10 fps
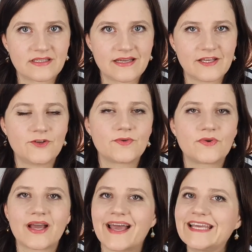You
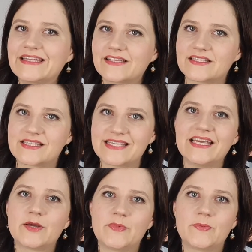hate seeing
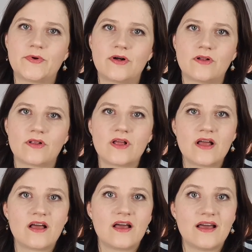people
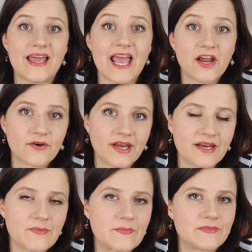
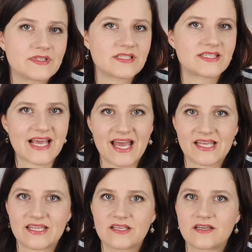angry,
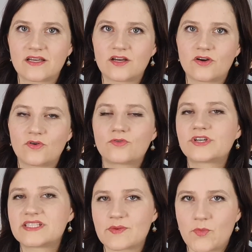sad, or
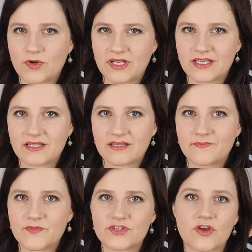disappointed,
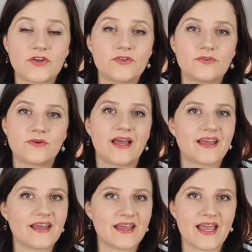so you do
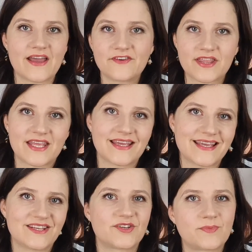everything
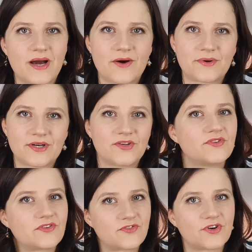in your power to
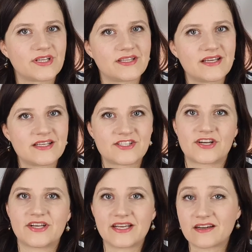avoid
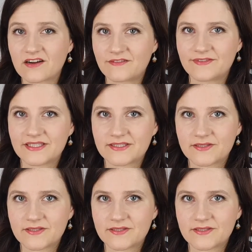starting a conflict.